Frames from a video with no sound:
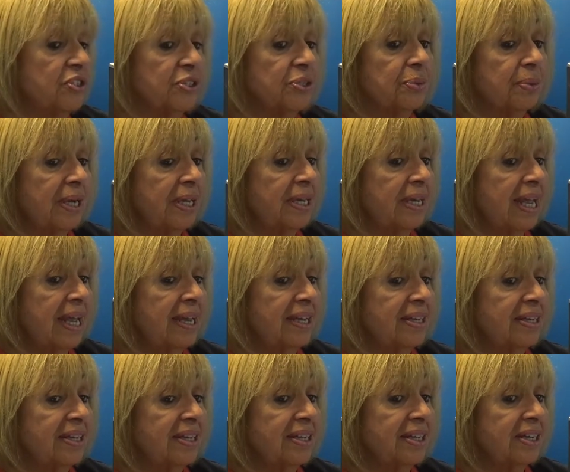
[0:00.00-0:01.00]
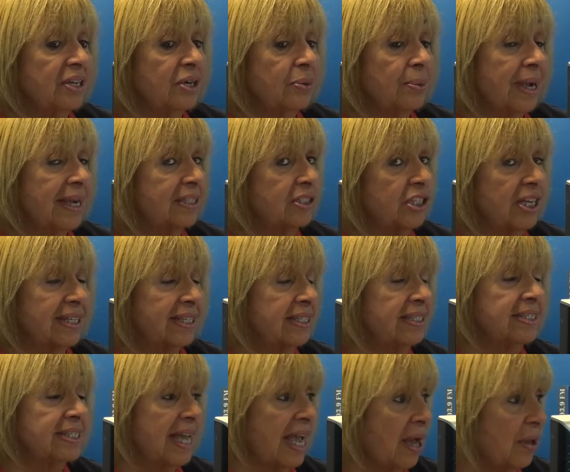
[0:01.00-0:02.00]
true, and Quacker Jack
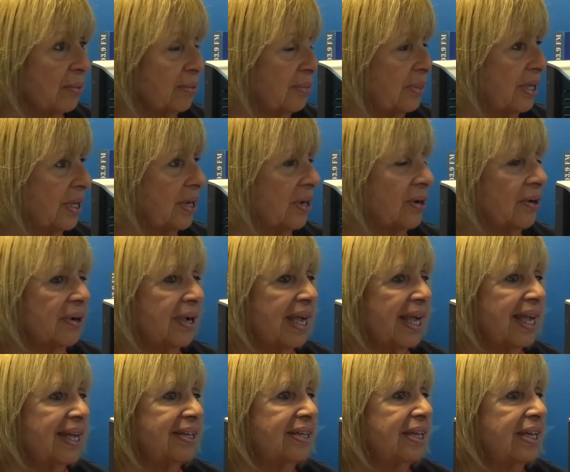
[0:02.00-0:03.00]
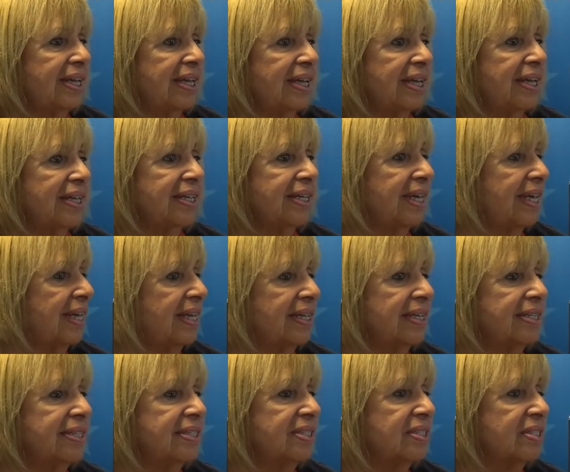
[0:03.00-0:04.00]
is out there, and
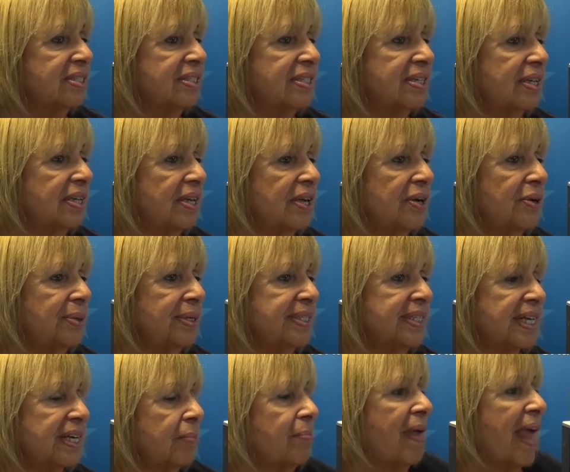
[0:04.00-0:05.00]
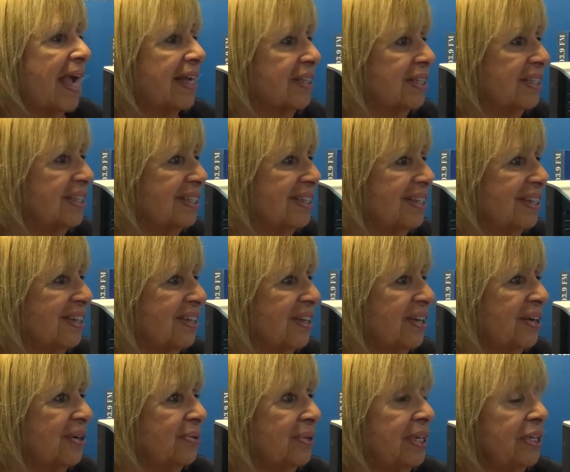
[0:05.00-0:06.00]
kids, he's like a magnet.
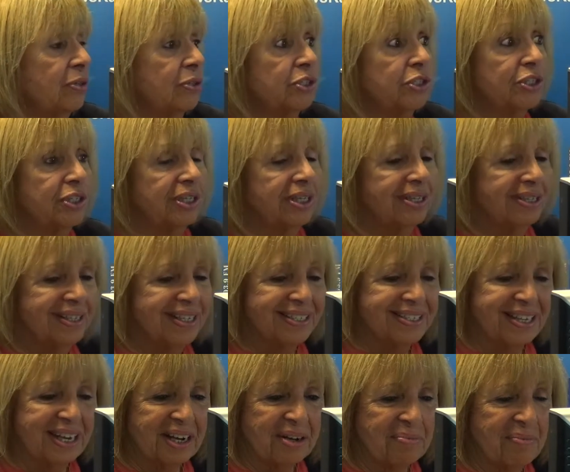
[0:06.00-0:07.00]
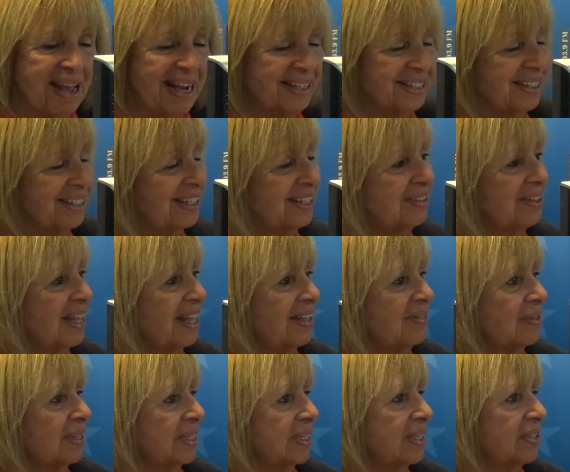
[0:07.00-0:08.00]
He or she is like a magnet,
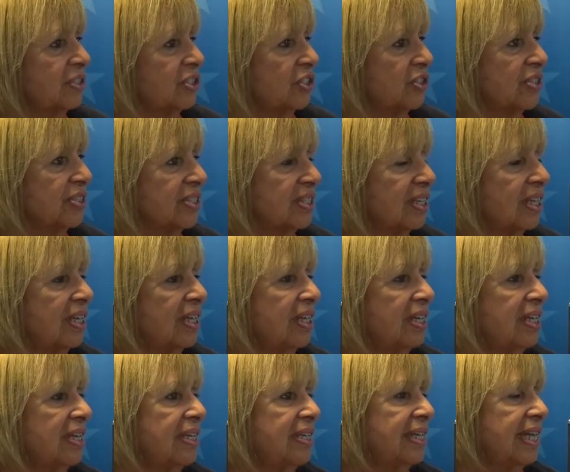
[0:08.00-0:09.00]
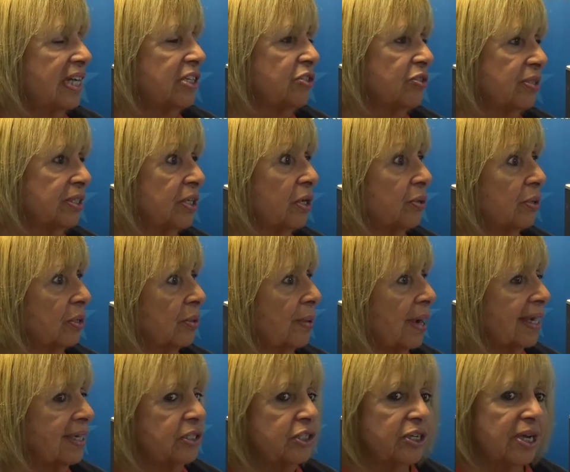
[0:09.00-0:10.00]
and the kids just naturally go to
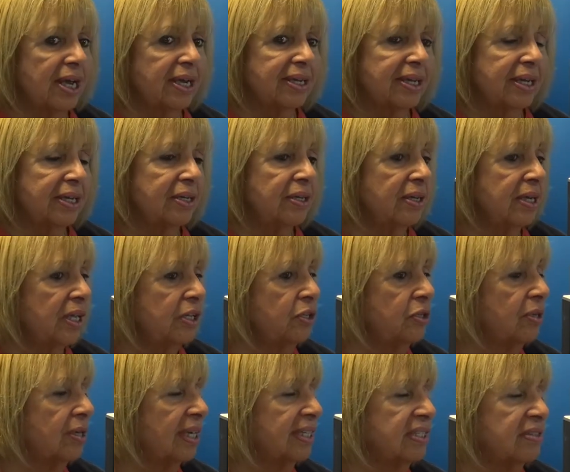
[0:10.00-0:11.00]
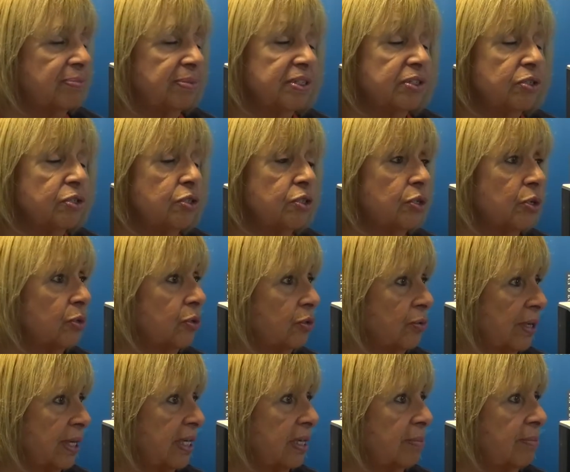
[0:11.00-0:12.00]
Quacker Jack, and you guys have been so
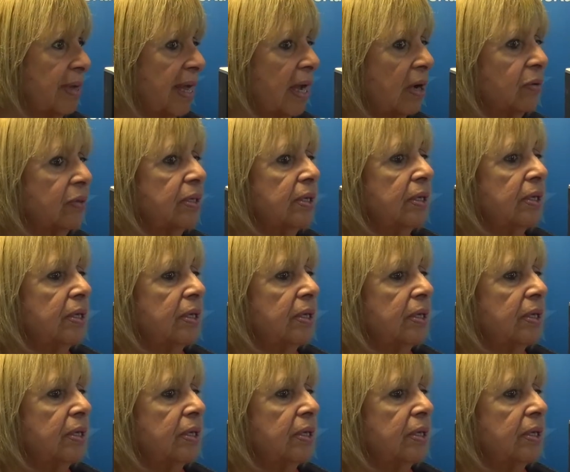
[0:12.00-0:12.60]
great about